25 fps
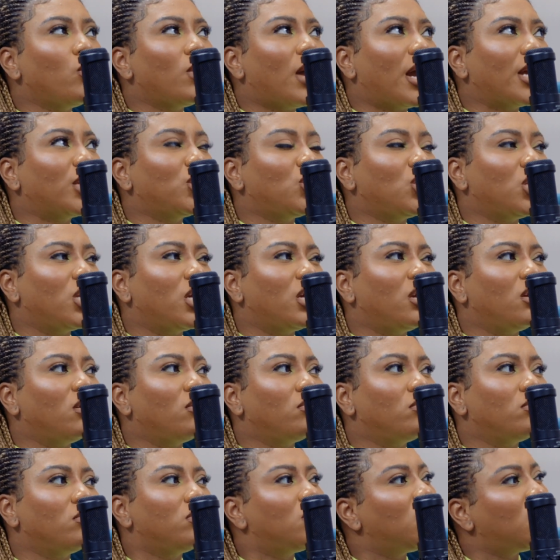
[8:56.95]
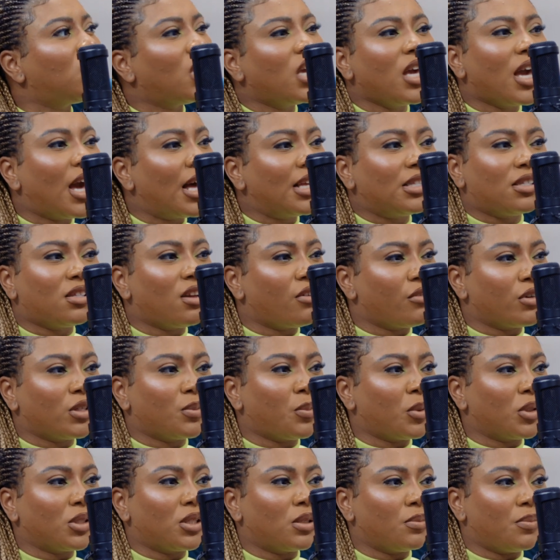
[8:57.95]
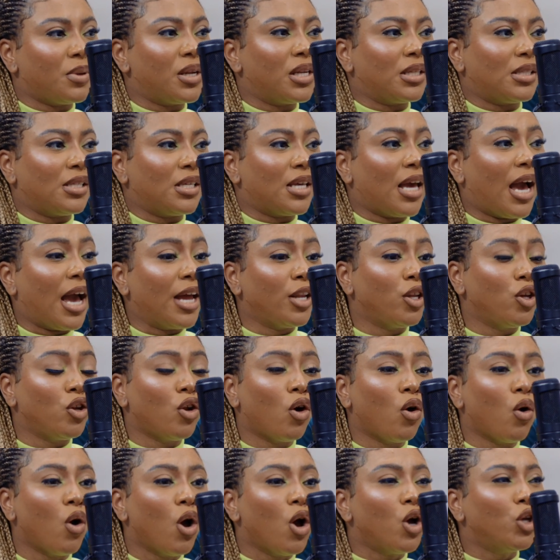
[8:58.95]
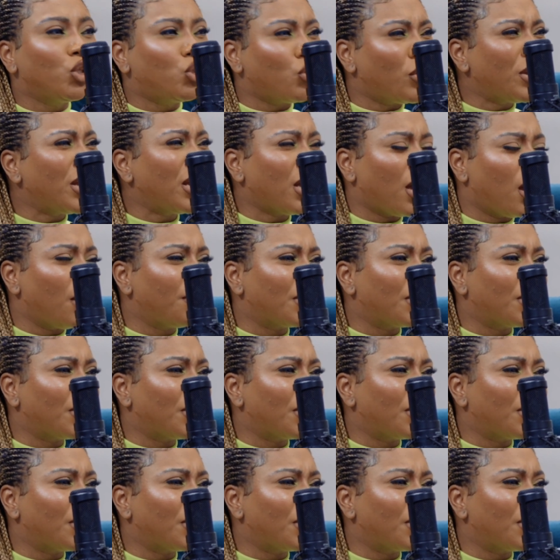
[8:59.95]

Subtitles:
actually see it as their responsibility. And during